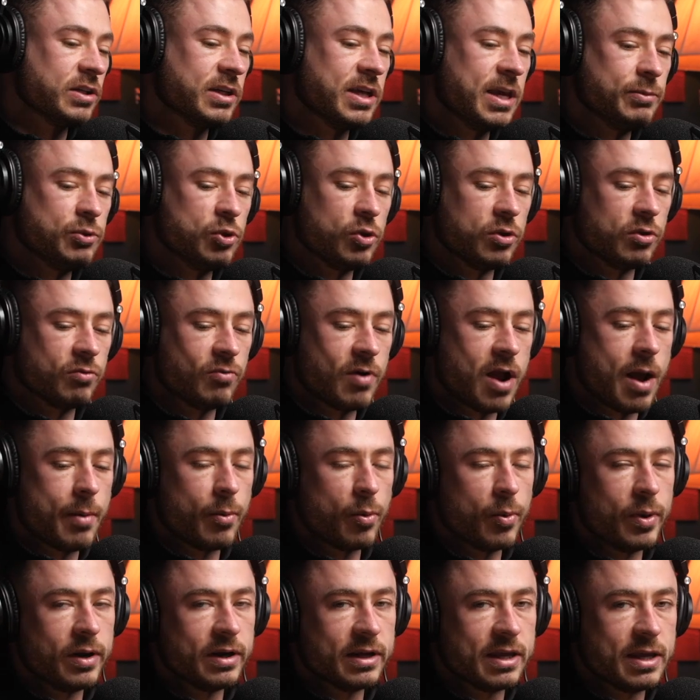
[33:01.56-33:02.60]
it keeps you on the
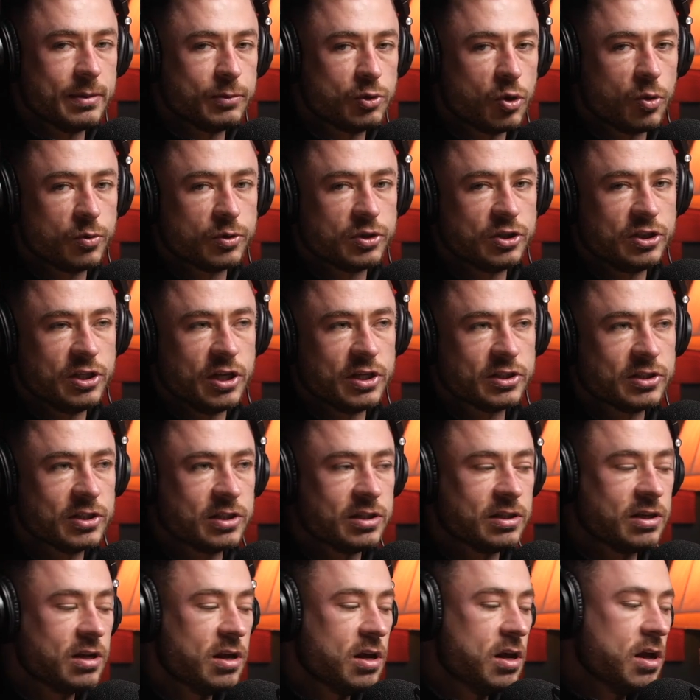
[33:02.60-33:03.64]
rabbit wheel and it keeps you always
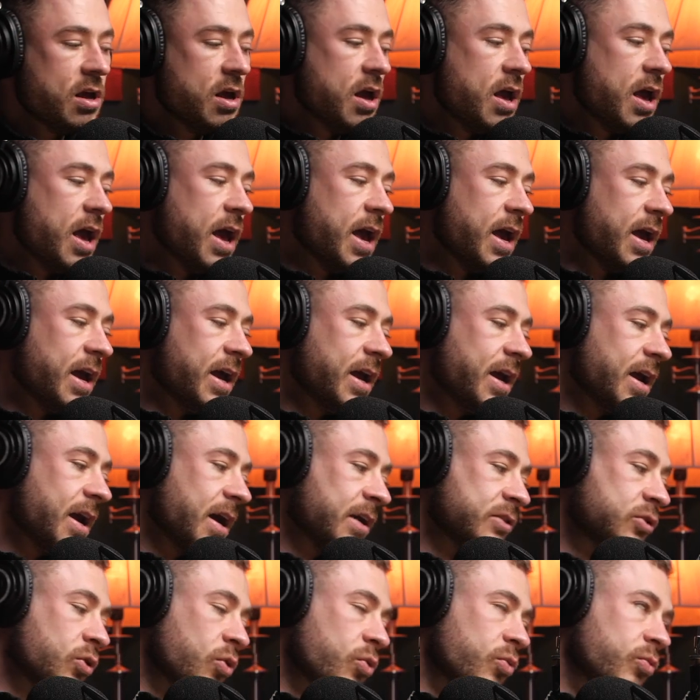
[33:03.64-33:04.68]
chasing.
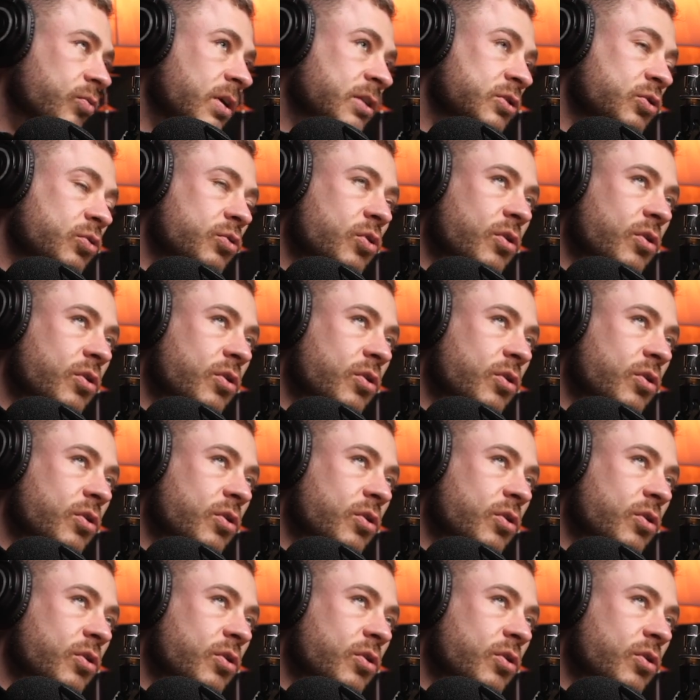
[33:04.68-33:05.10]
I don't know.